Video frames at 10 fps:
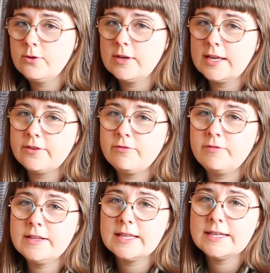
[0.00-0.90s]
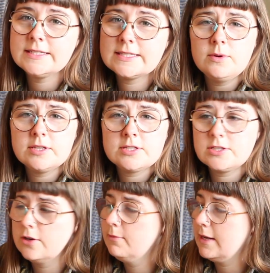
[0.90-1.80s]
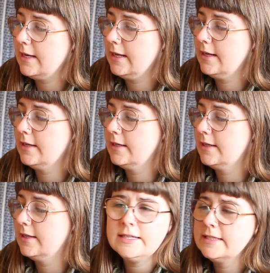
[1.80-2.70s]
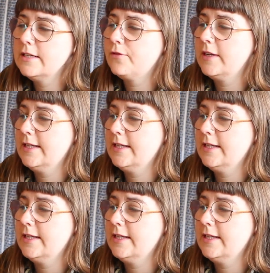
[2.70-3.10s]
you can fill it with so many different